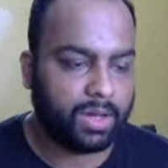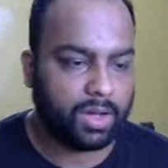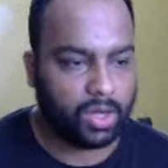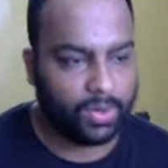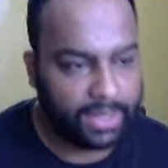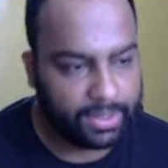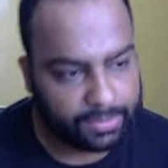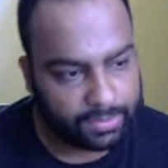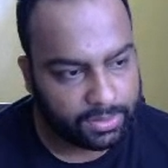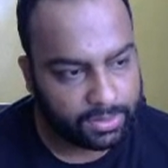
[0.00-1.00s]
All right.
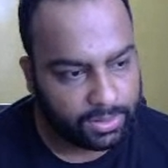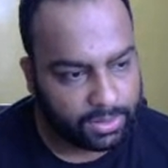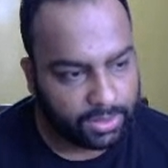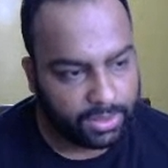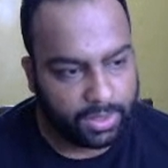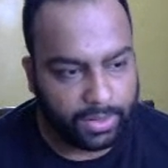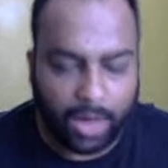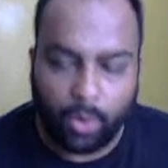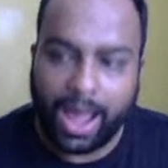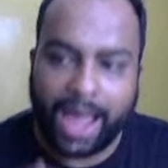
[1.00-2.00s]

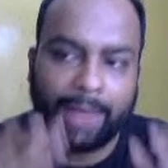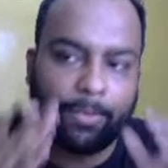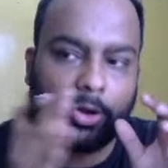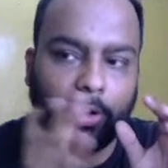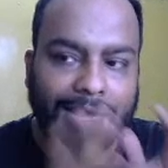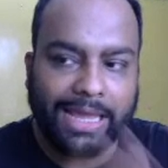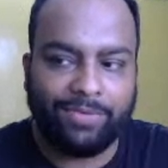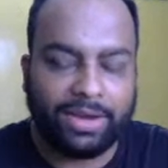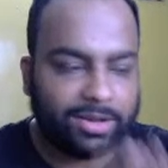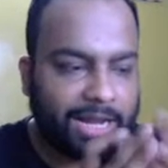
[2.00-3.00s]
Now I'm going to leave
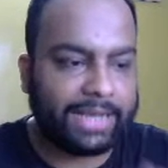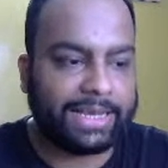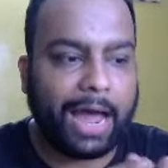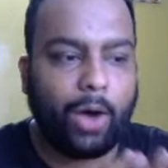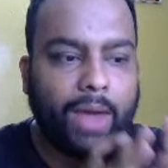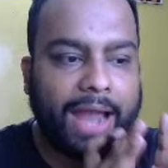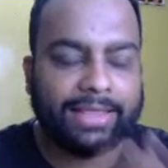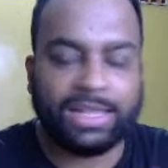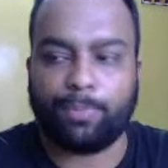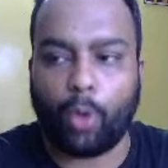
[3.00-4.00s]
it right now at
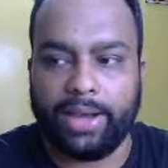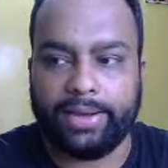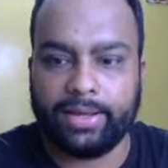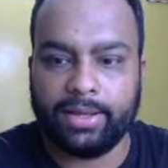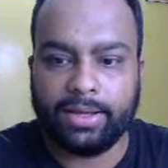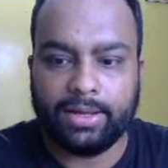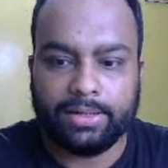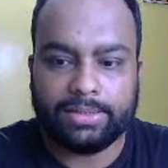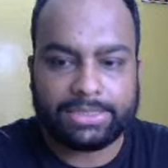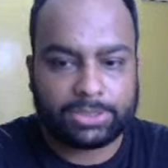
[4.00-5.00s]
this point.
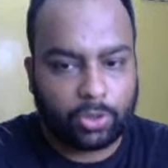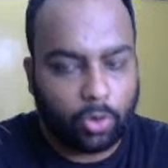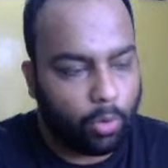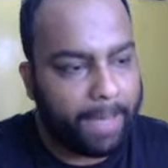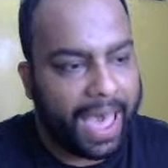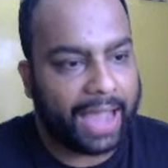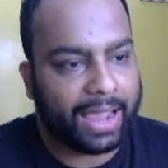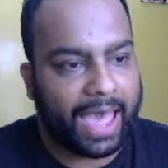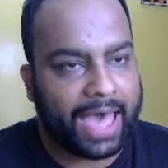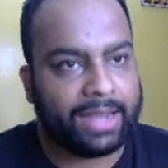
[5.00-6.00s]
Let's go
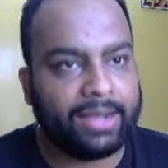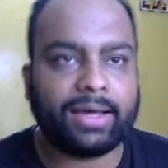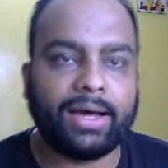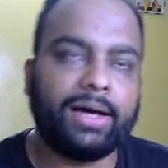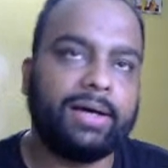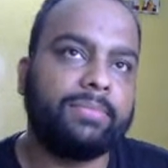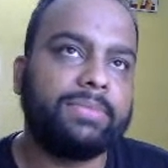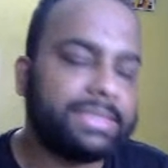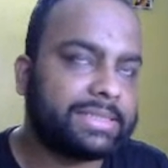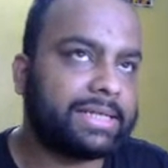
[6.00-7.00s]
back and
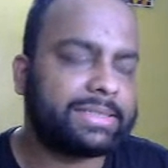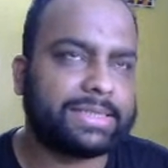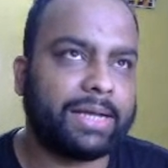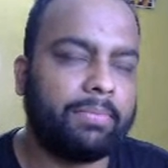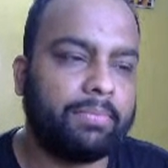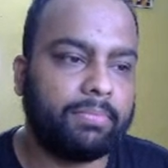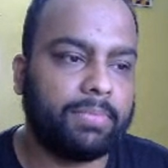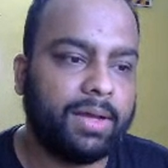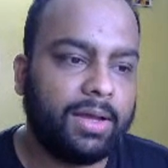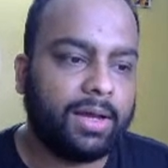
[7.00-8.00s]
discuss some,
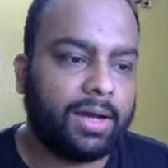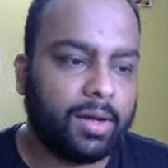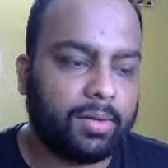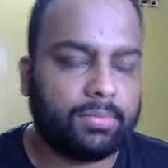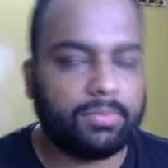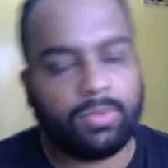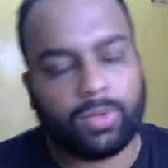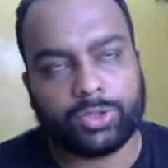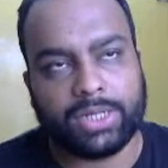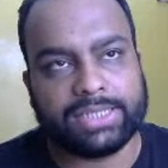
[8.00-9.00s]

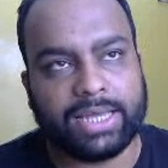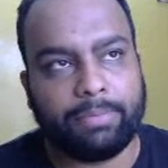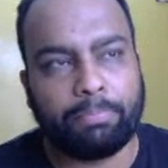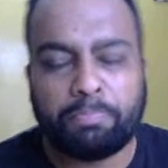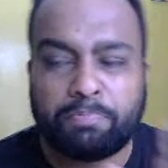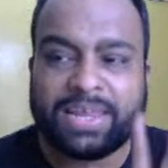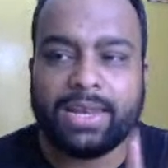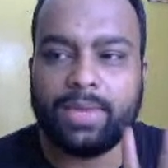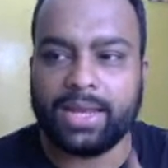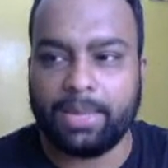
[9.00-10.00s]
what should I say,
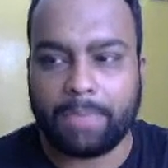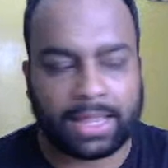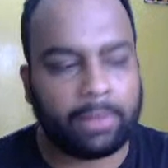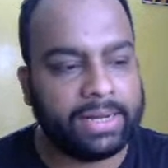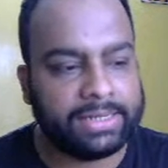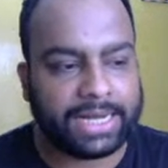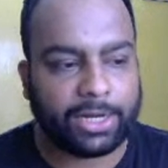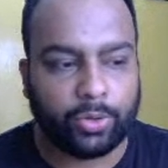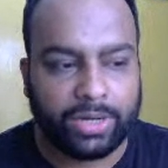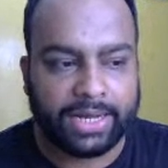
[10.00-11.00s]
preliminary mathematics that
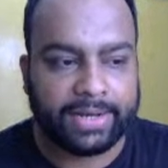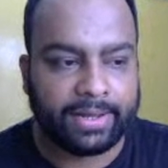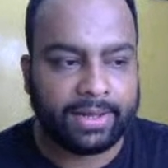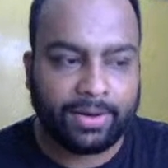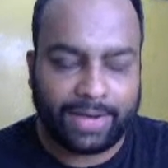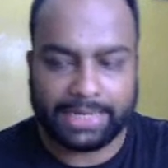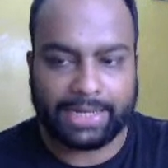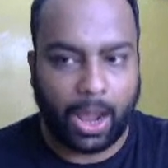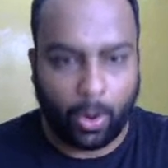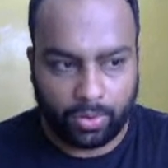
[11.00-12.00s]
you need right
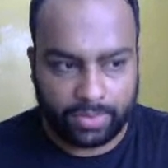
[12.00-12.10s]
now,